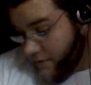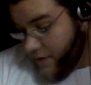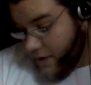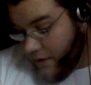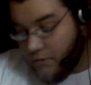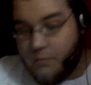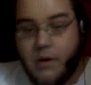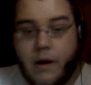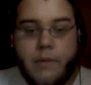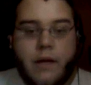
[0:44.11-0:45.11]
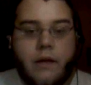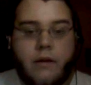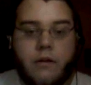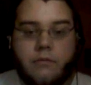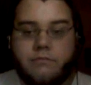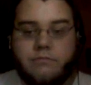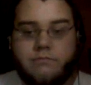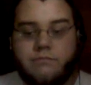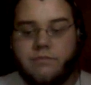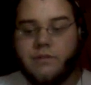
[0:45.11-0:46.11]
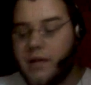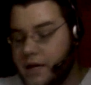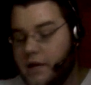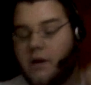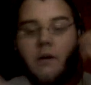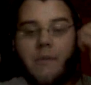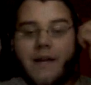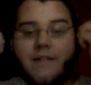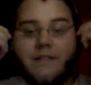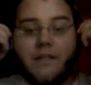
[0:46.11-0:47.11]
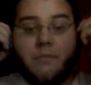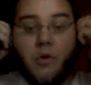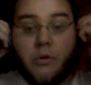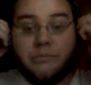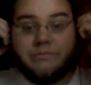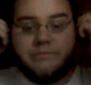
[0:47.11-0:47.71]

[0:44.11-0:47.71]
I've got a little puppy here licking on my slipper.